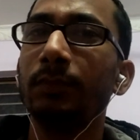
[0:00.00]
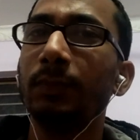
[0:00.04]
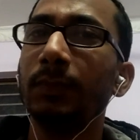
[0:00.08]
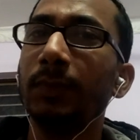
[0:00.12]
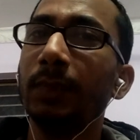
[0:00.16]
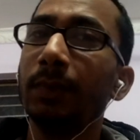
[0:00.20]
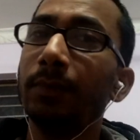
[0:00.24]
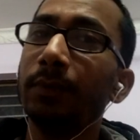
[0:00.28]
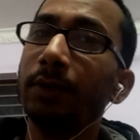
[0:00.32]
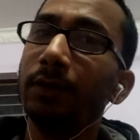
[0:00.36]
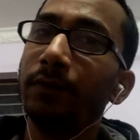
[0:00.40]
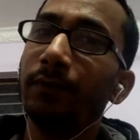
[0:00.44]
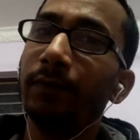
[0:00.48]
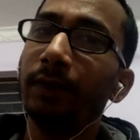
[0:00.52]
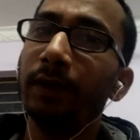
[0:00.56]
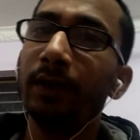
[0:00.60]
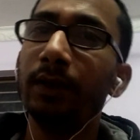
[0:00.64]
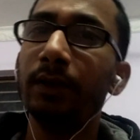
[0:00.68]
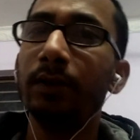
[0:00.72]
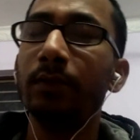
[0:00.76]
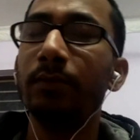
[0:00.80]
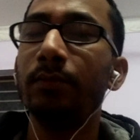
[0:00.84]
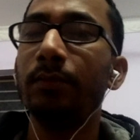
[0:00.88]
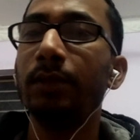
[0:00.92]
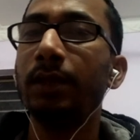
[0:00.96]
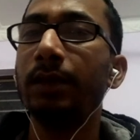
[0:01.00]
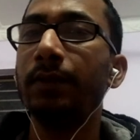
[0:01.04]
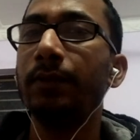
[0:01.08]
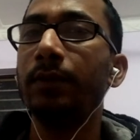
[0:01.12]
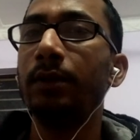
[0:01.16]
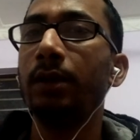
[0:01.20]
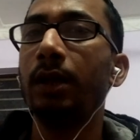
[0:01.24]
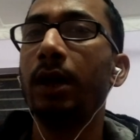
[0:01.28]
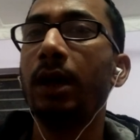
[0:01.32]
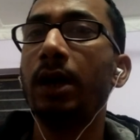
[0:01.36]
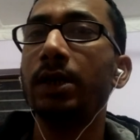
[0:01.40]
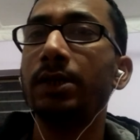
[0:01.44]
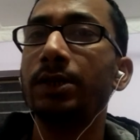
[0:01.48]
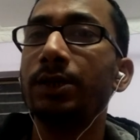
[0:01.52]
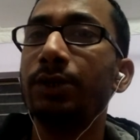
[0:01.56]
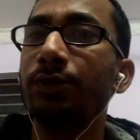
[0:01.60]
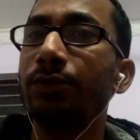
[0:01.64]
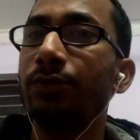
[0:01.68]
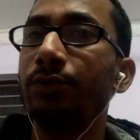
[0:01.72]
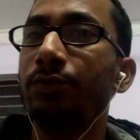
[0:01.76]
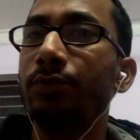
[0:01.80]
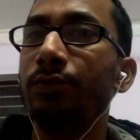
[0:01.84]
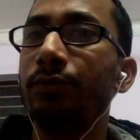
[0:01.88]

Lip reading: They will ask you